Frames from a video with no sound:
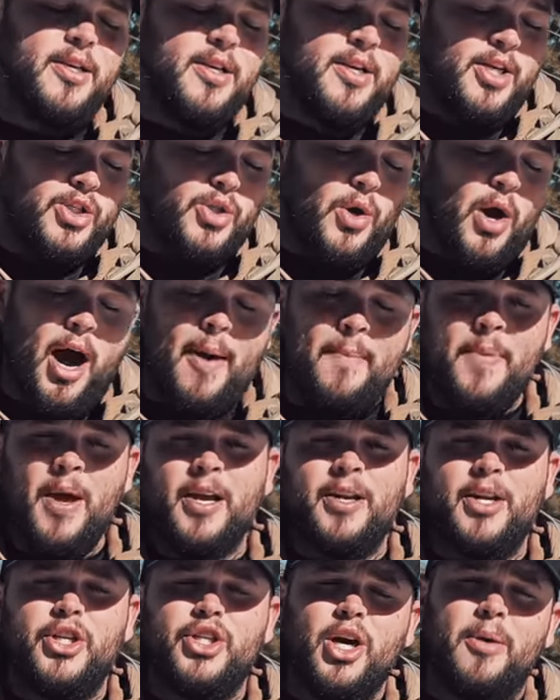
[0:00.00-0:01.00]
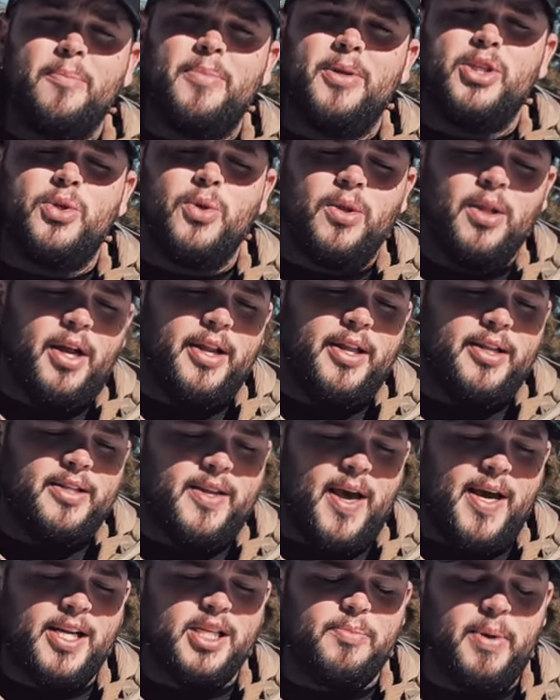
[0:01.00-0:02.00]
So I'm not gonna jump into a lot of the
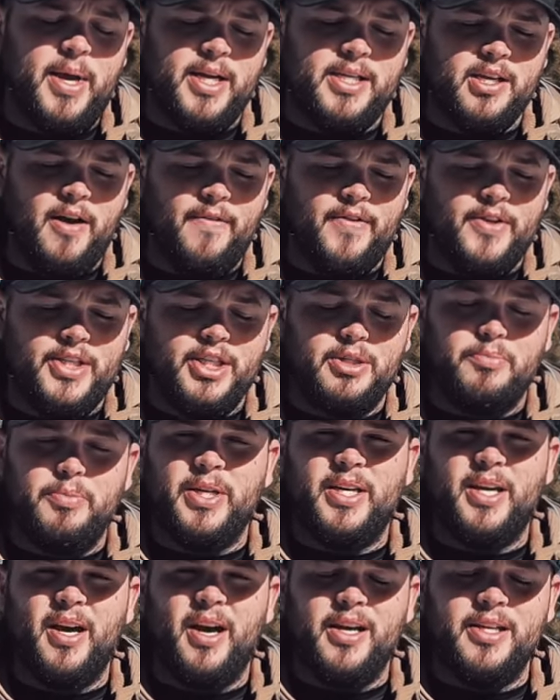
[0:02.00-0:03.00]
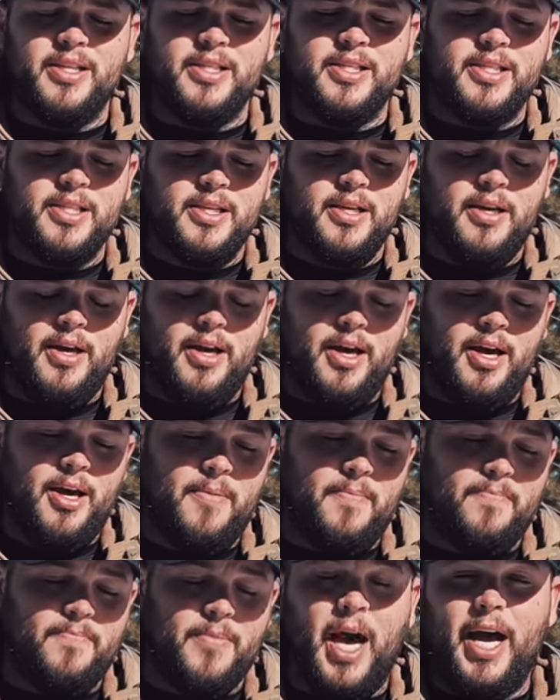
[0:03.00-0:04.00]
tech specs of it just because
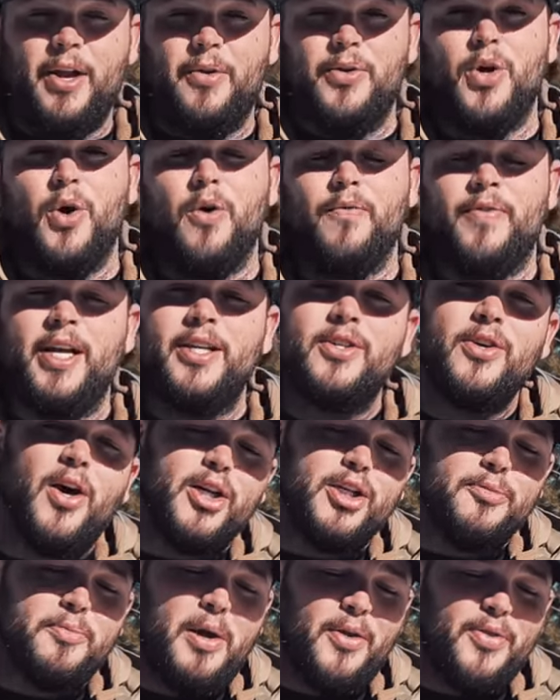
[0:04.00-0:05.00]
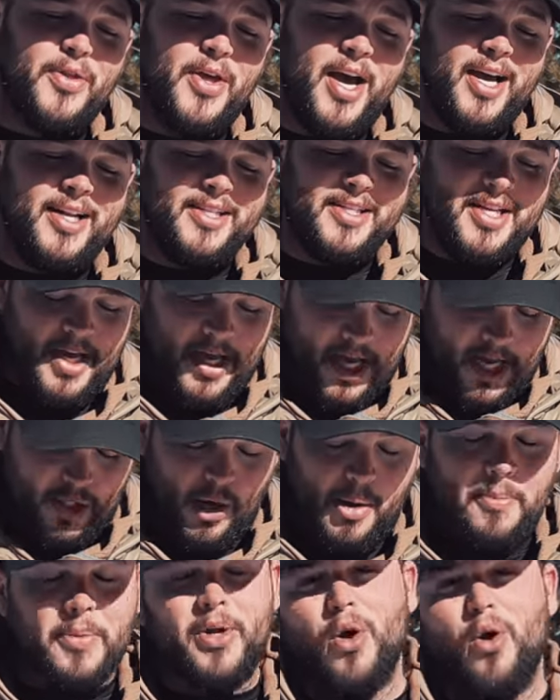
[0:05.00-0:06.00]
um, I don't know if they talked about that. So
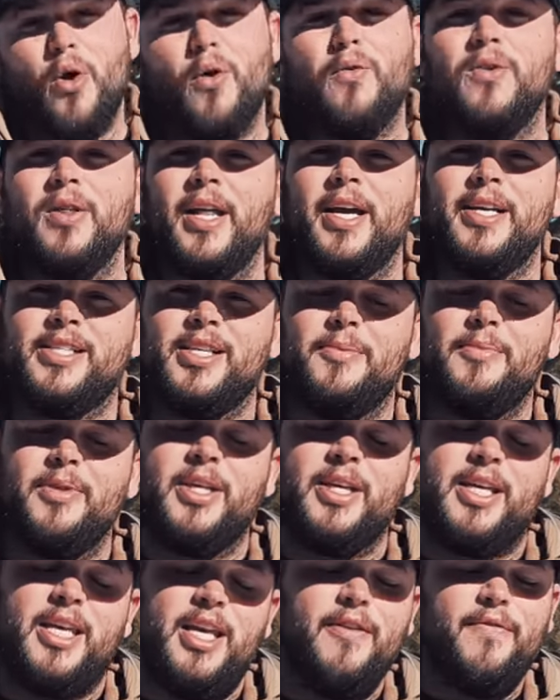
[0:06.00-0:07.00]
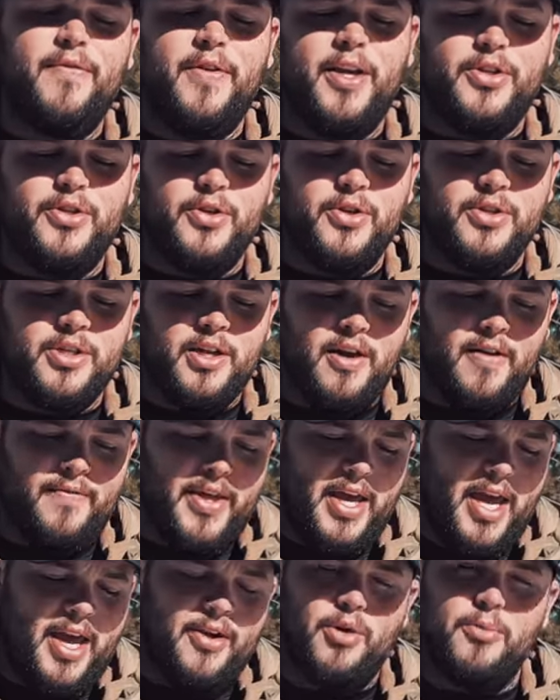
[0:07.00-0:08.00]
I'm gonna overlay some of the key features of
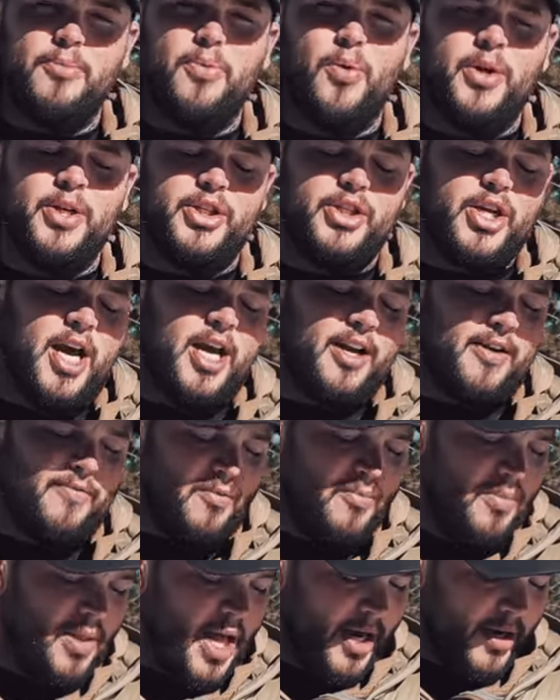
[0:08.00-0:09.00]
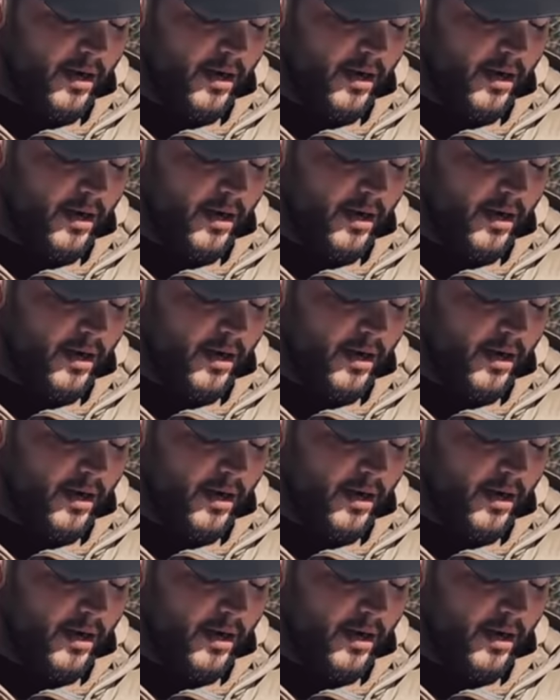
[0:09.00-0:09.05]
the Anchor Point jacket from Black